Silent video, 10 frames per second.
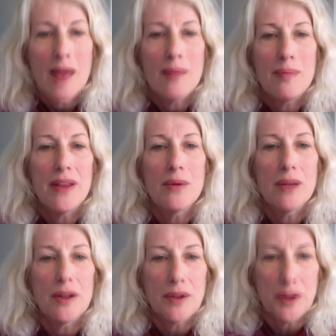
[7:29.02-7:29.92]
and be the
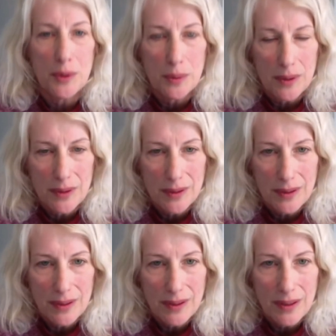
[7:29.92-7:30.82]
real you.
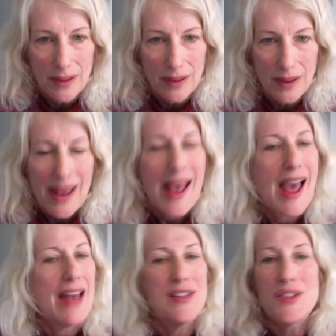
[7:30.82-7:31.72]

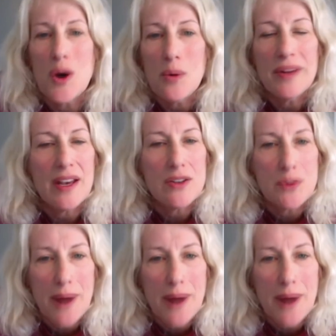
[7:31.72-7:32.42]
And don't get